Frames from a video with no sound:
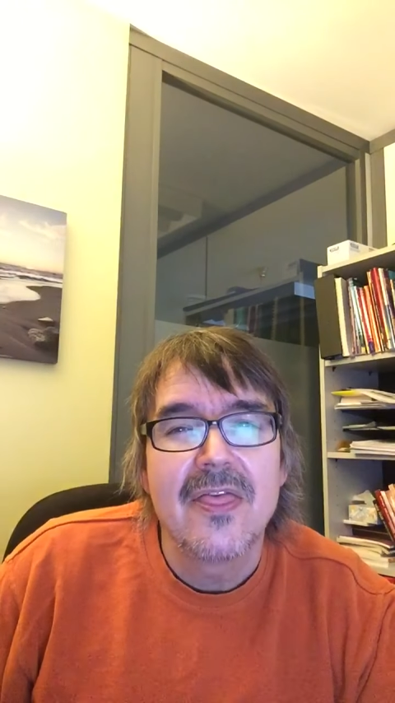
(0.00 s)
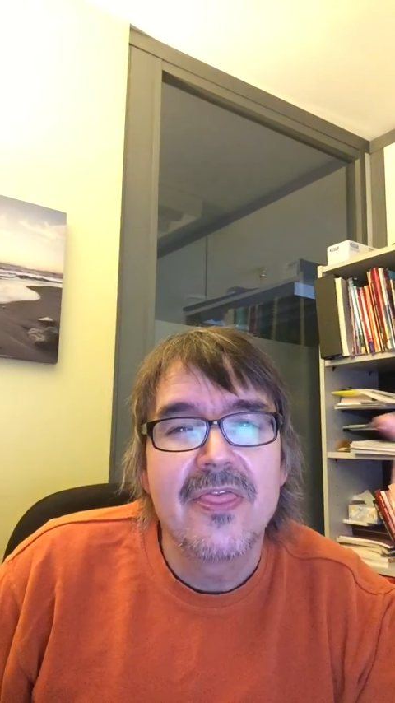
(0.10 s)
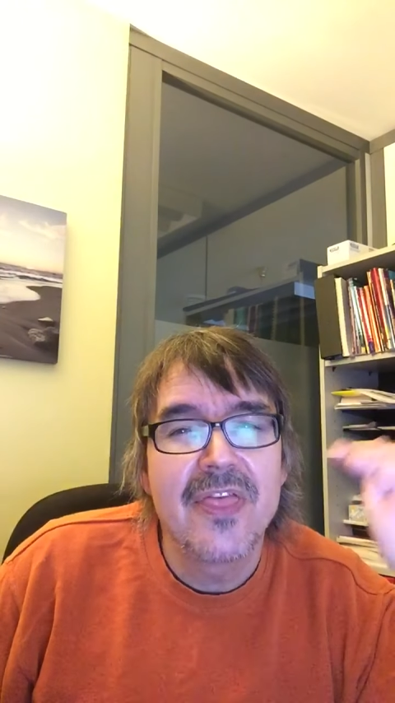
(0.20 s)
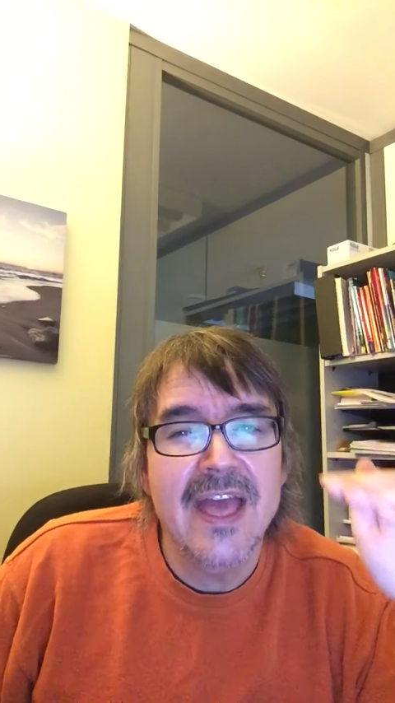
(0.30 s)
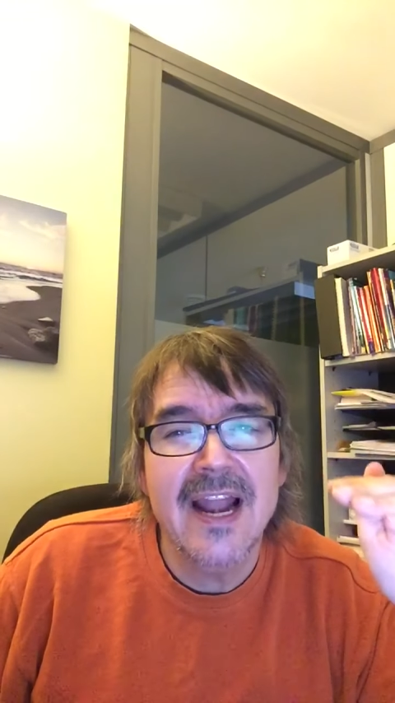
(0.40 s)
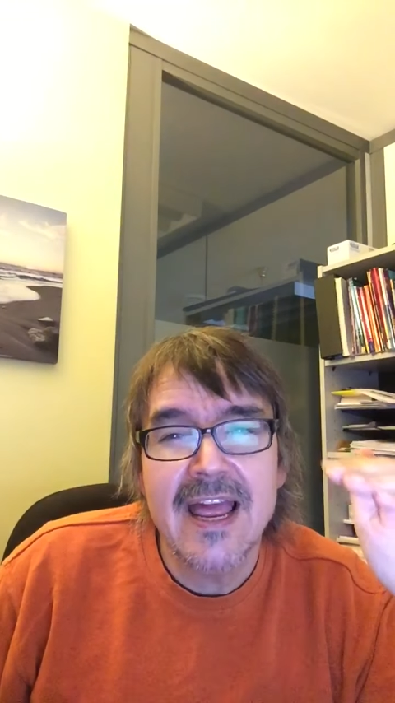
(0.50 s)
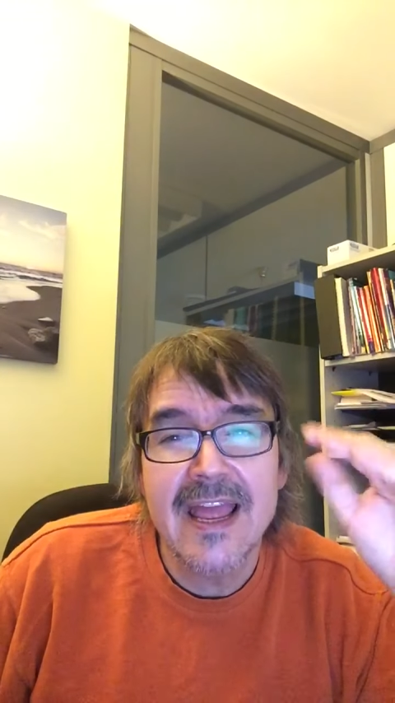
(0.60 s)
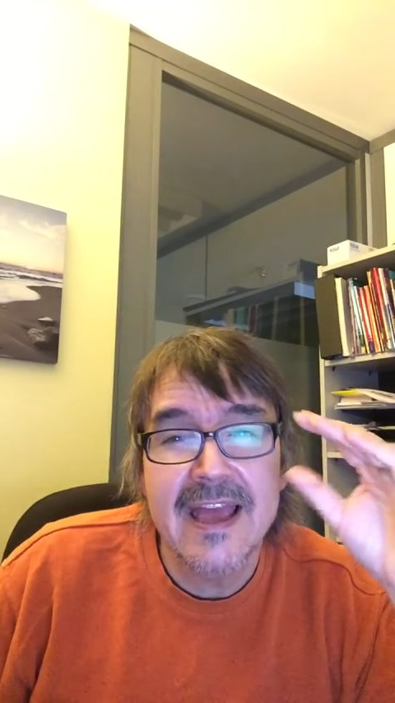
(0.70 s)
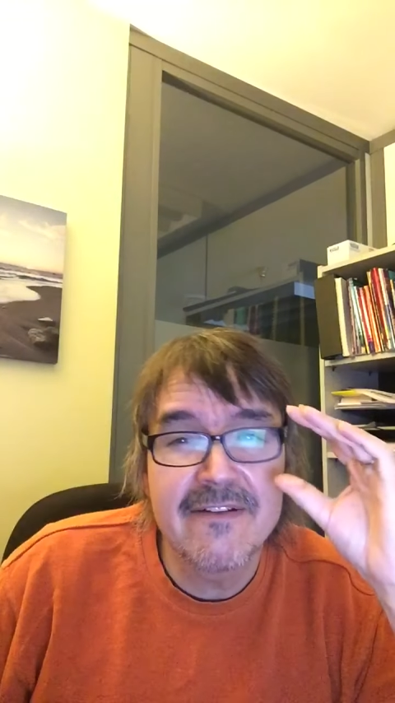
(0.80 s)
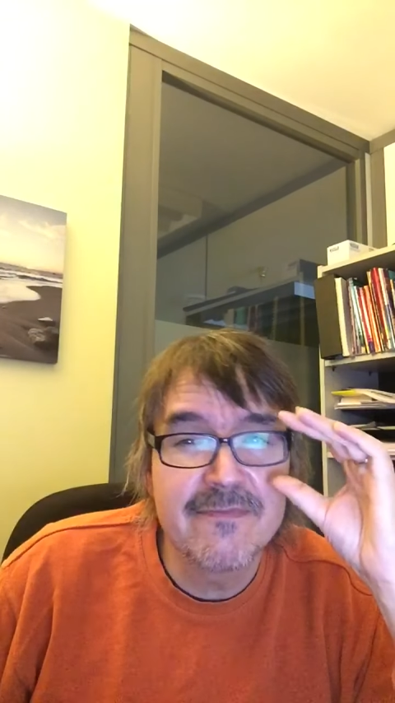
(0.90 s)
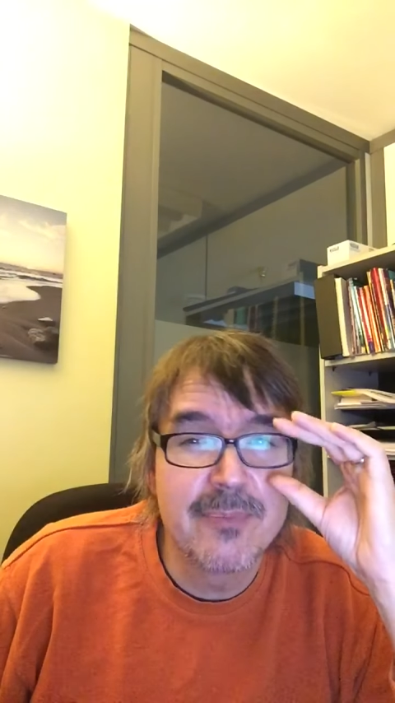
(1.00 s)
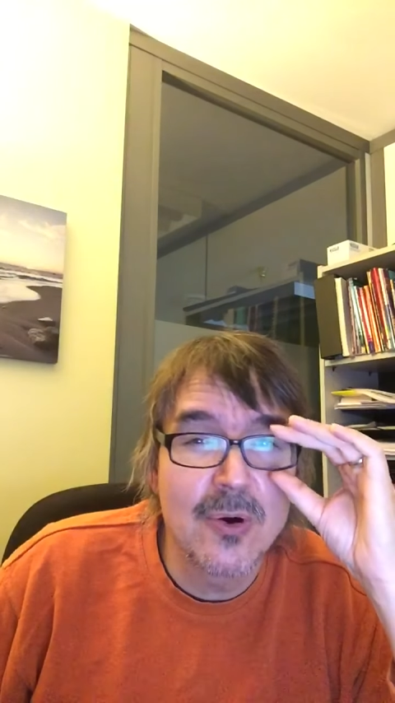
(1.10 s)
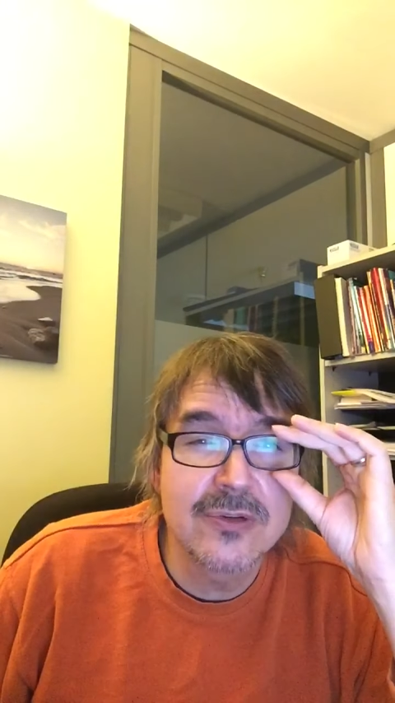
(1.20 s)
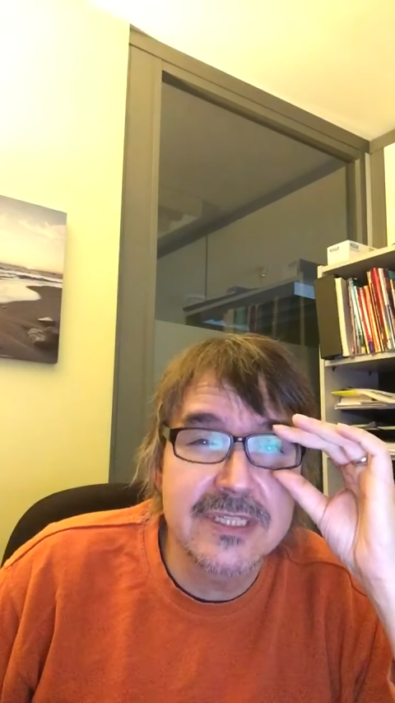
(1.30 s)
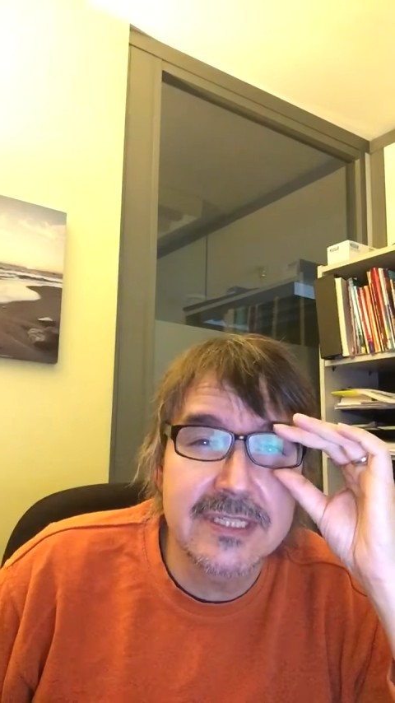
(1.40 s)
Then I have
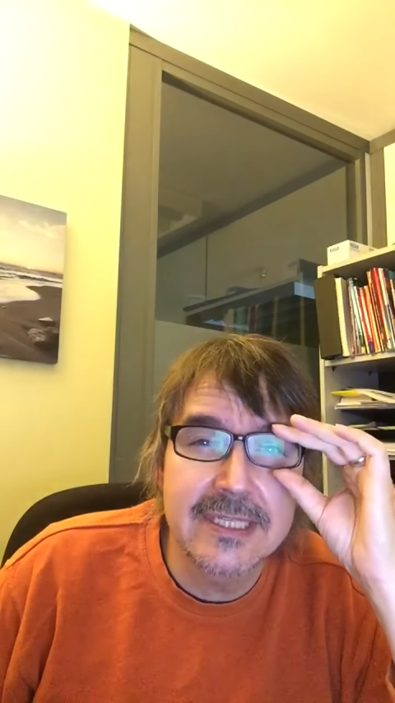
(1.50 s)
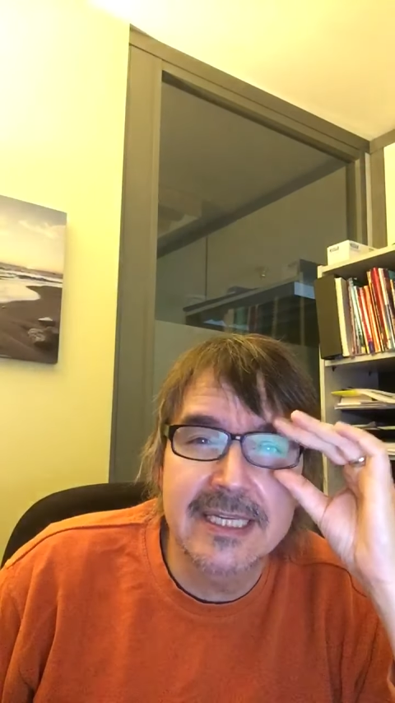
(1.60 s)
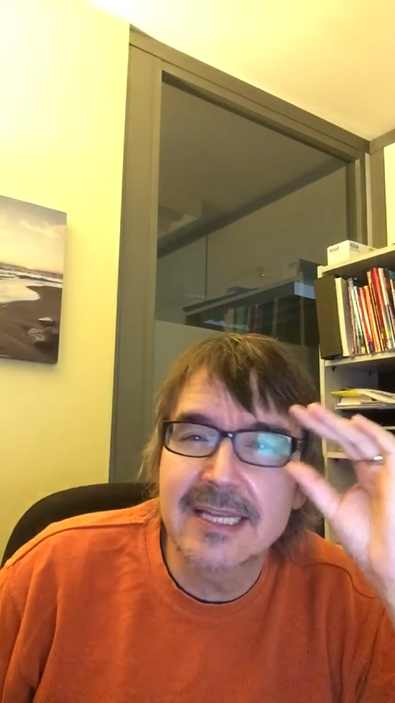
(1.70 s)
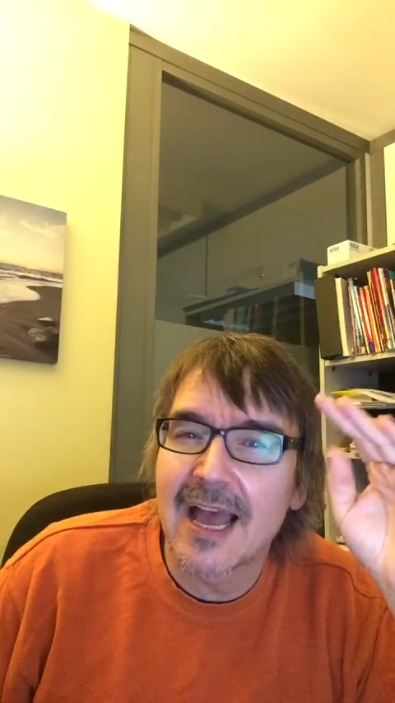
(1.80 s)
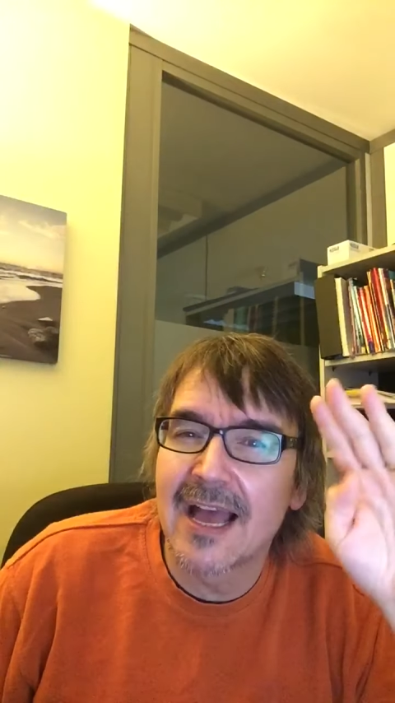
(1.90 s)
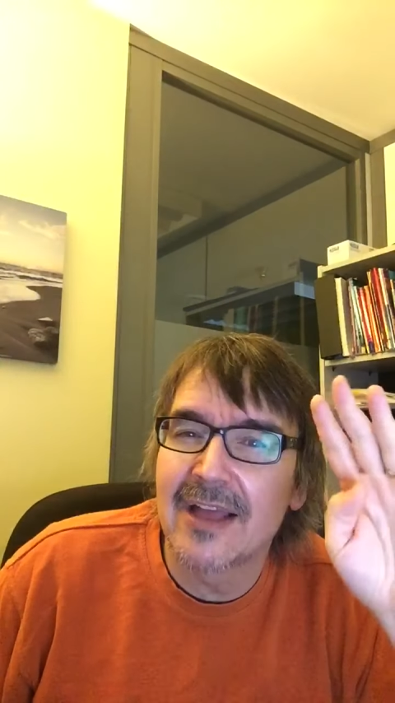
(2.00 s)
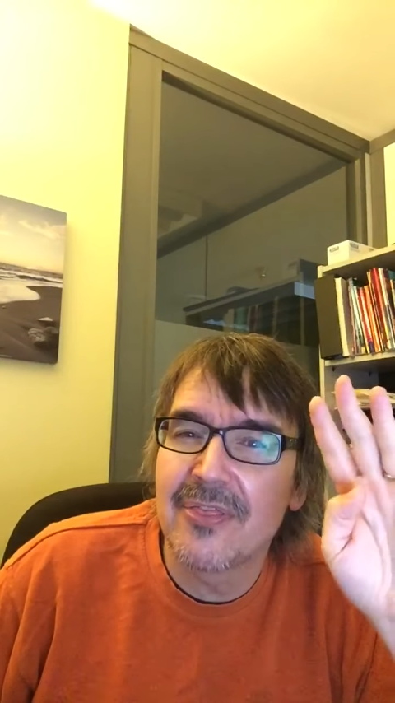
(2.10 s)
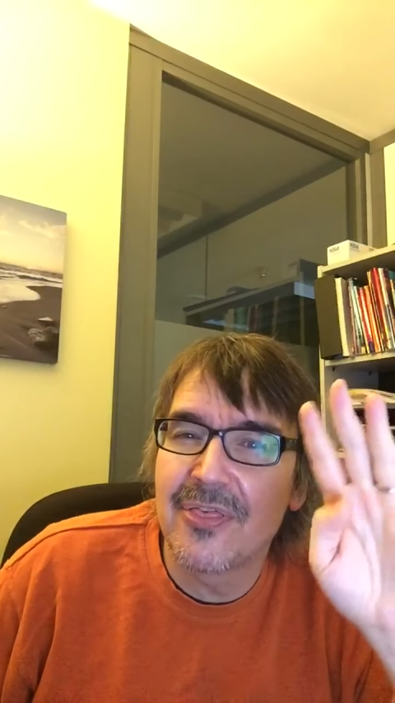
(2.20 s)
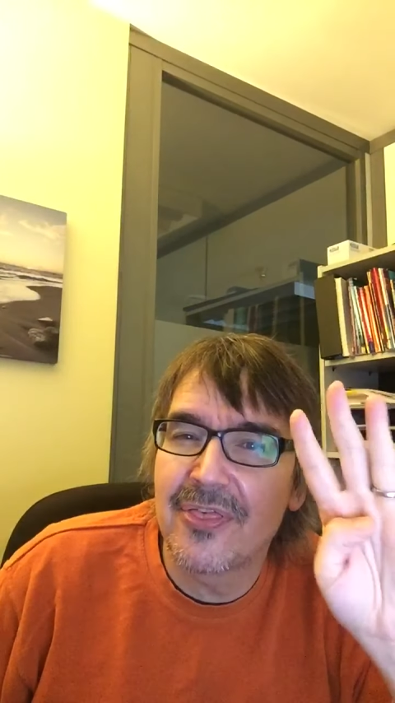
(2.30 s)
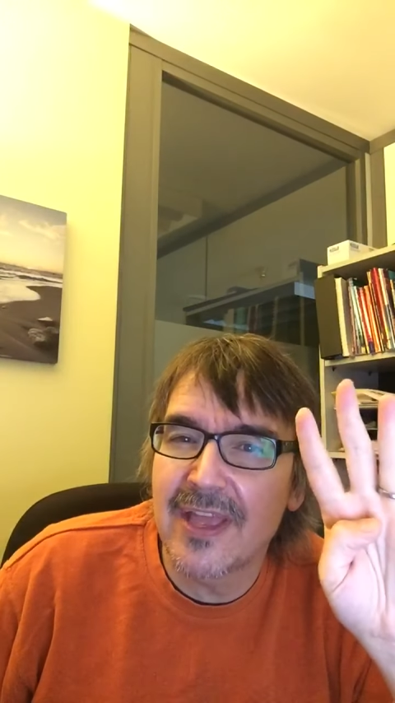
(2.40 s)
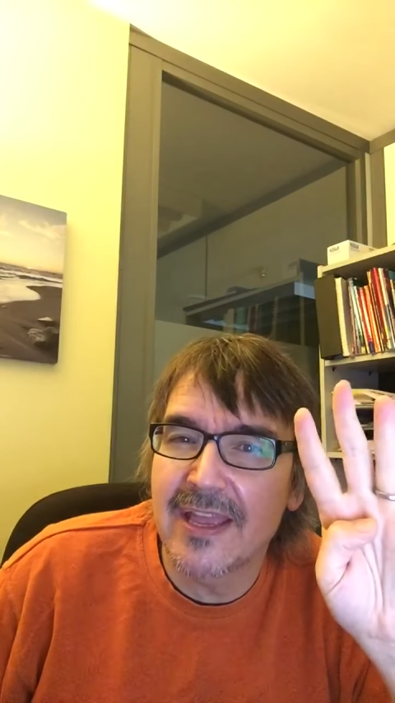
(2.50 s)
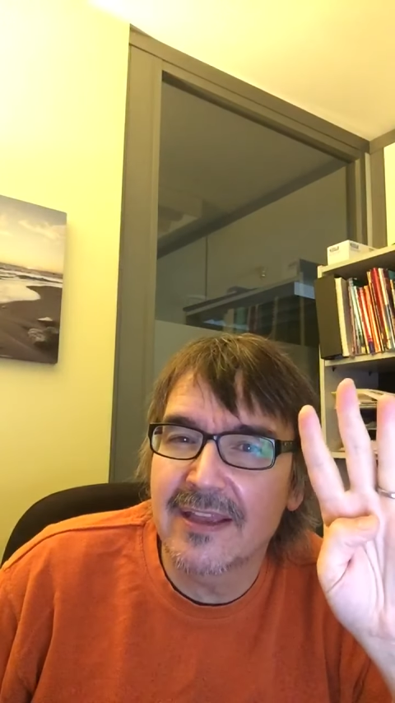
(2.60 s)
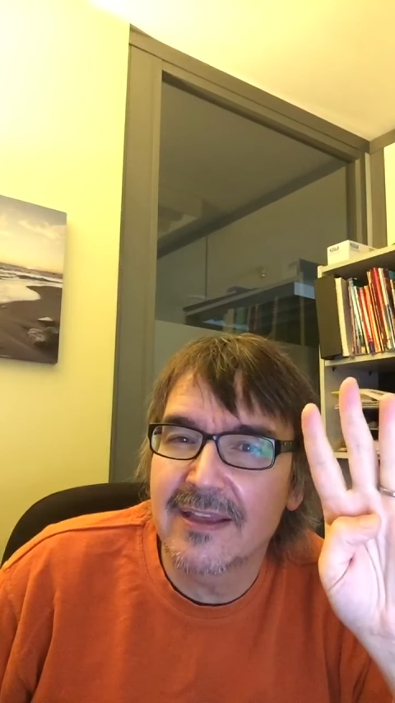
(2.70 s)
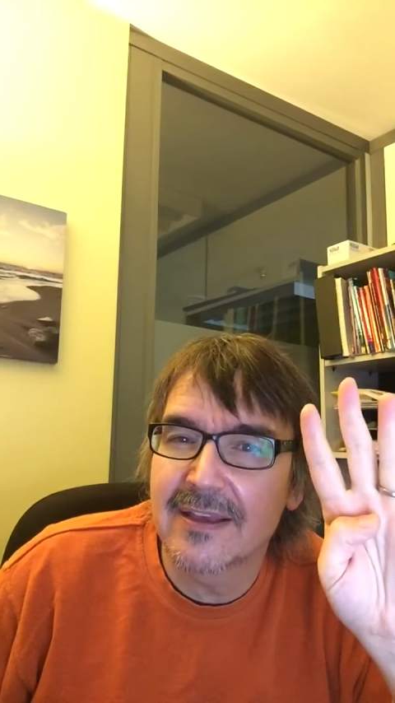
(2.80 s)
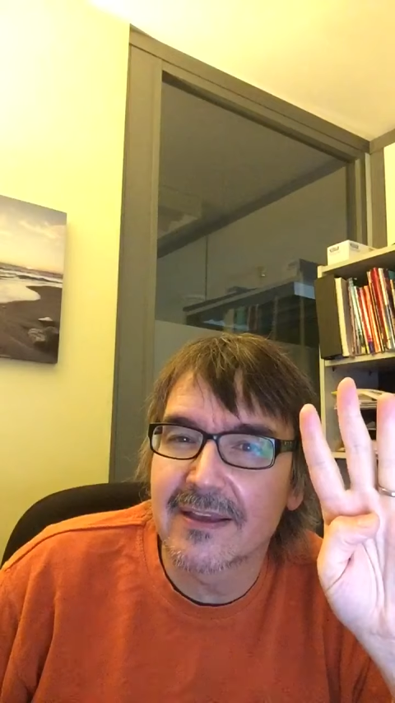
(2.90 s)
posted, I
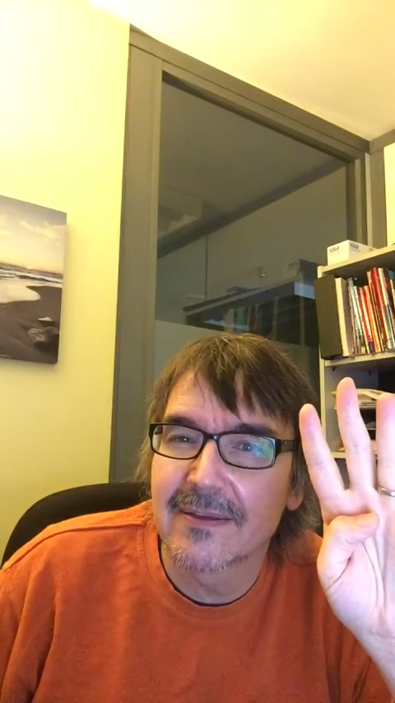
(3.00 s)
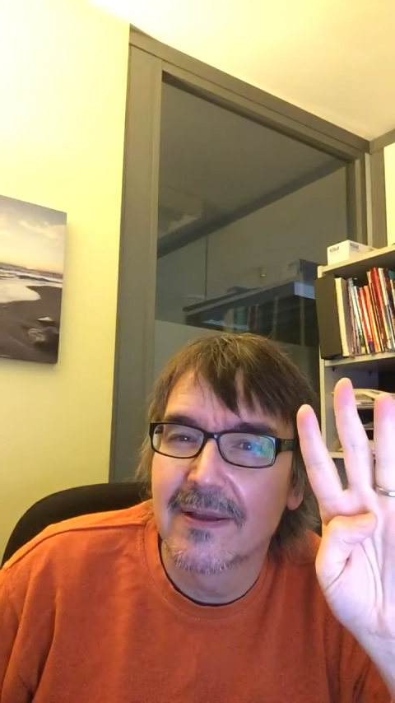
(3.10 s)
think,